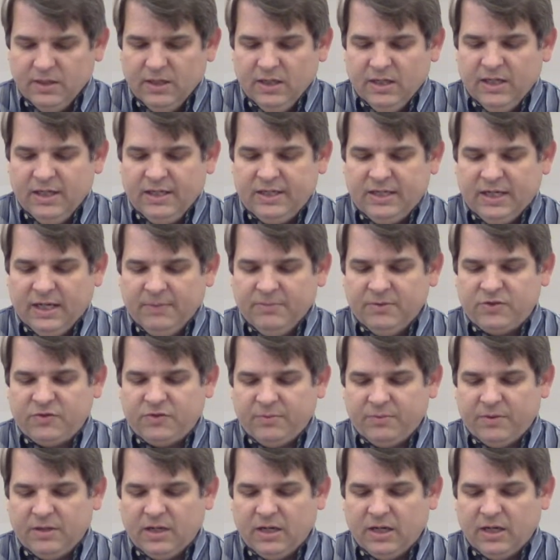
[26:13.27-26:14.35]
it comes
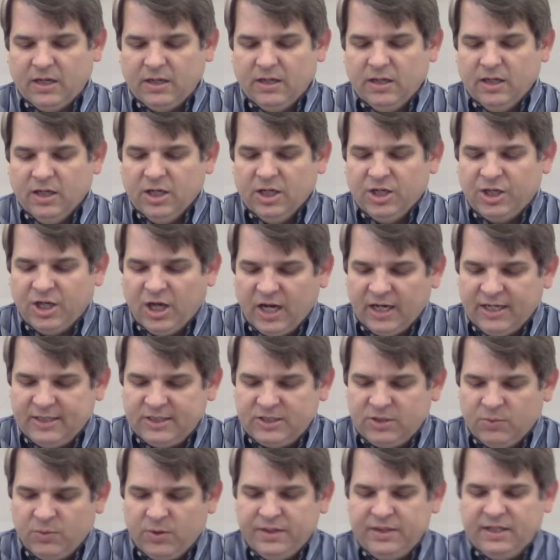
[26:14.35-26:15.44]
from God. God is
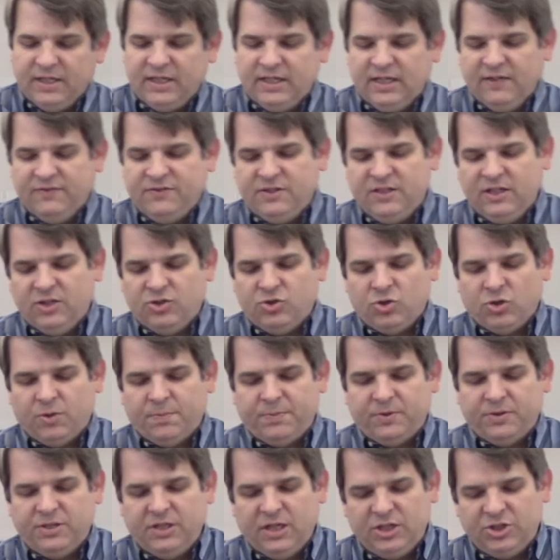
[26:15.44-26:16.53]
the one that gives the
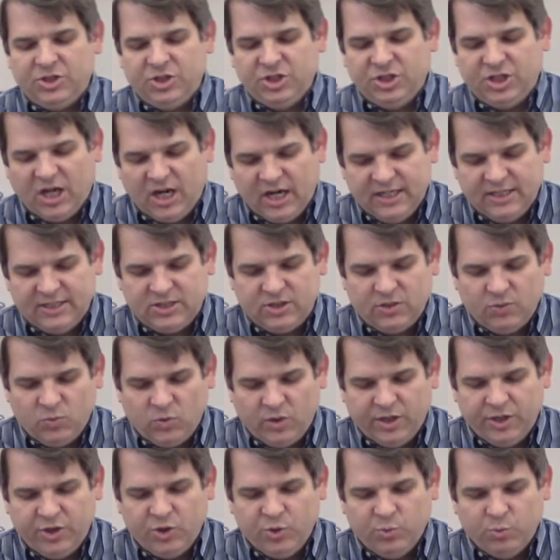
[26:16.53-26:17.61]
interpretation, God is the
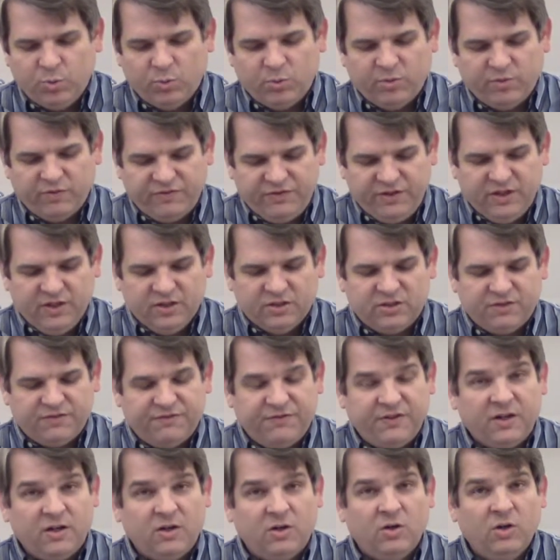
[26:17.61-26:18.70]
one who will reveal to
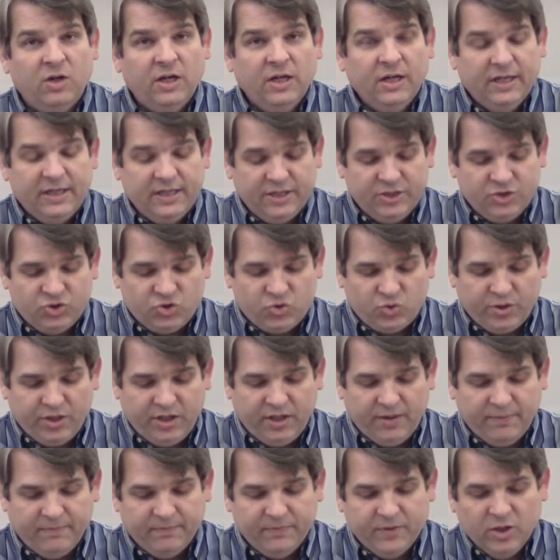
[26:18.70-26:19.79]
Pharaoh his
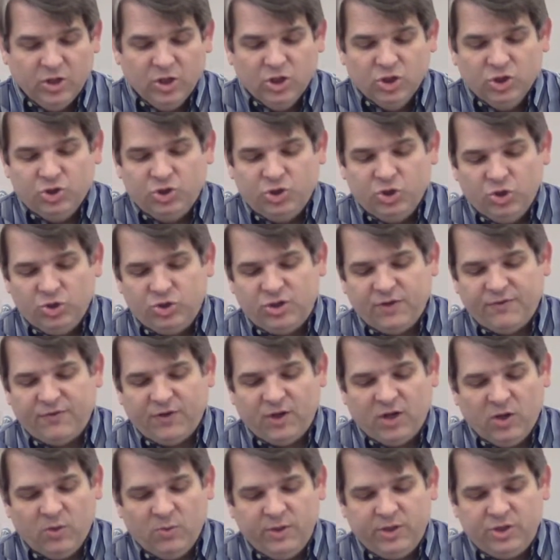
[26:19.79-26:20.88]
dream. Joseph
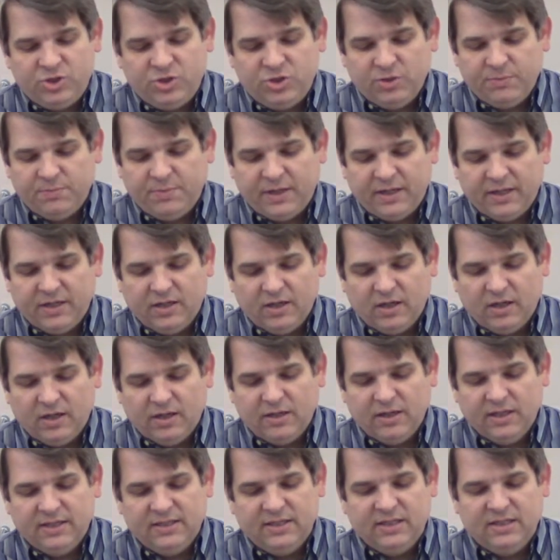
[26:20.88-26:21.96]
always stood by God
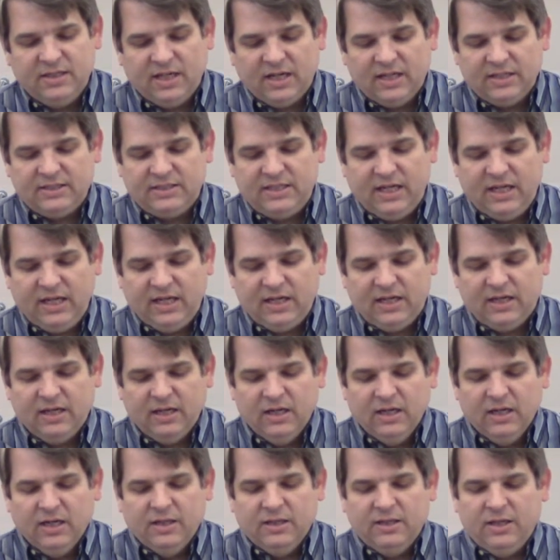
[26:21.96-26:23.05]
and did not take
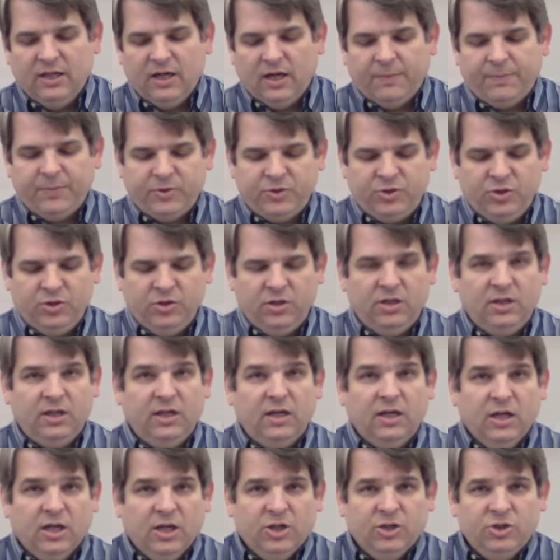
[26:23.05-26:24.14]
the
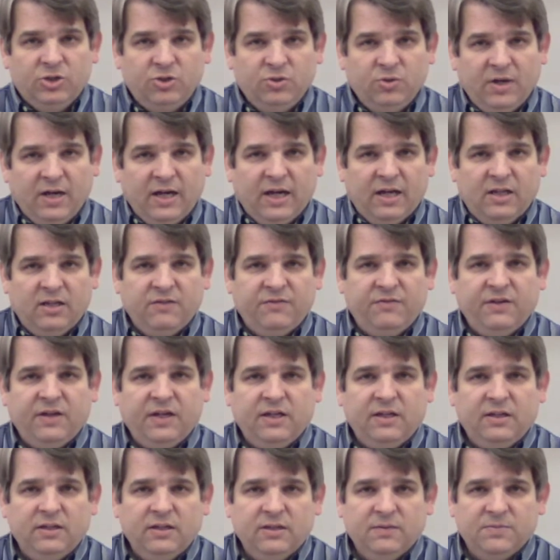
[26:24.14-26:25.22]
opportunity to
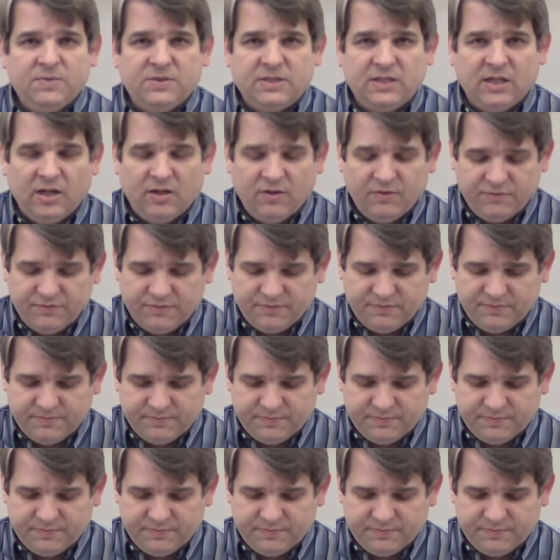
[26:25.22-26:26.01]
elevate himself.